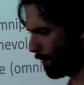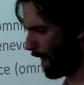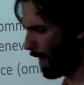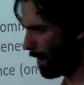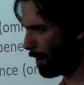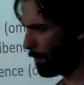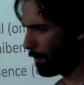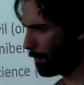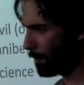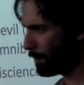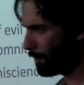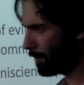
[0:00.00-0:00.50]

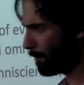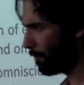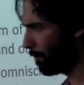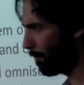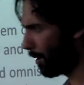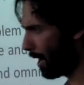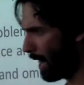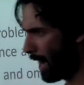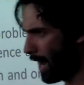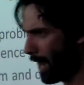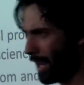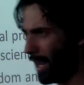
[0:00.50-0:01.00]
bound
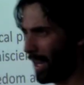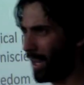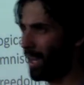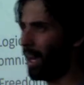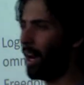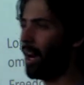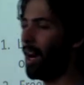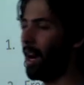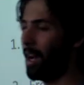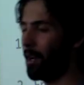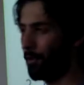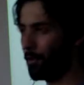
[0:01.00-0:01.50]
by
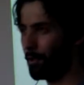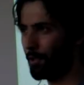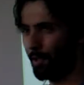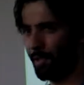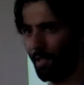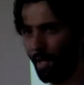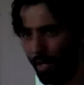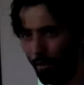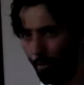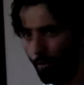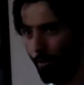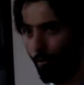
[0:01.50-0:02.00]
a higher
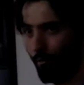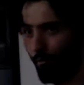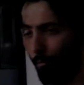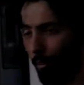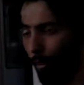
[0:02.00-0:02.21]
standard of